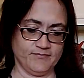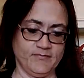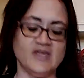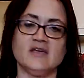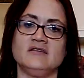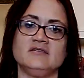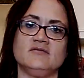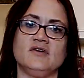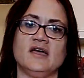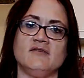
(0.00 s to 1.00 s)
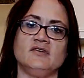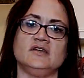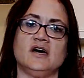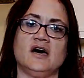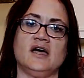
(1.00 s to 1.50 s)
because of having
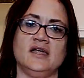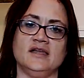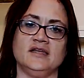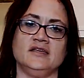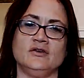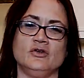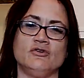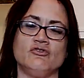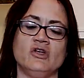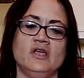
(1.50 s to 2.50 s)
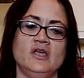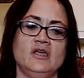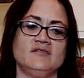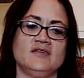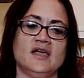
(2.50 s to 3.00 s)
to hide it. You know,
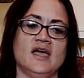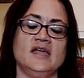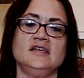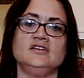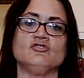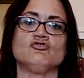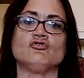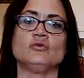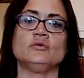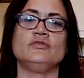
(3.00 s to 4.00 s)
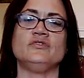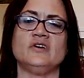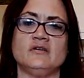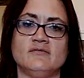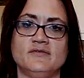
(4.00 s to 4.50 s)
it's like hiding your true
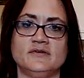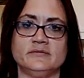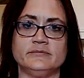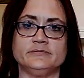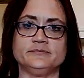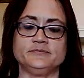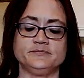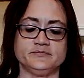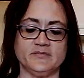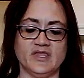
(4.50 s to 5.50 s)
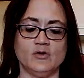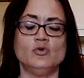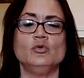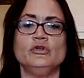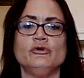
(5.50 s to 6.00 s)
self,
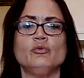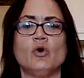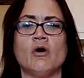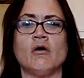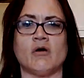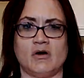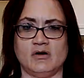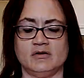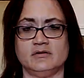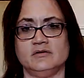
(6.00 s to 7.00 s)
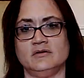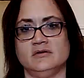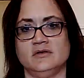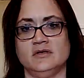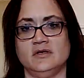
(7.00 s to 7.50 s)
who you are,
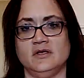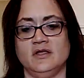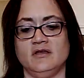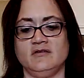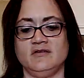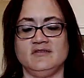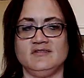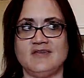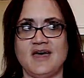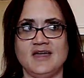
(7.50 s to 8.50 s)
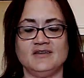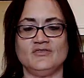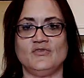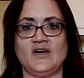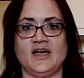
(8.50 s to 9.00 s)
to
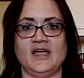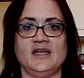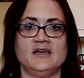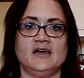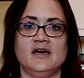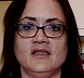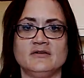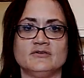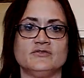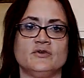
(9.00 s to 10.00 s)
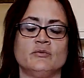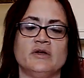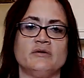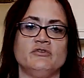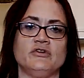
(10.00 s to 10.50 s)
satisfy others
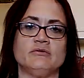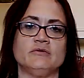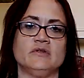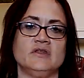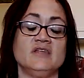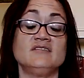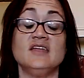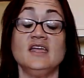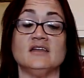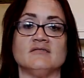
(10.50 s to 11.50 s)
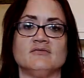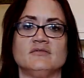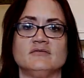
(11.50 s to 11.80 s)
around you. That's negative,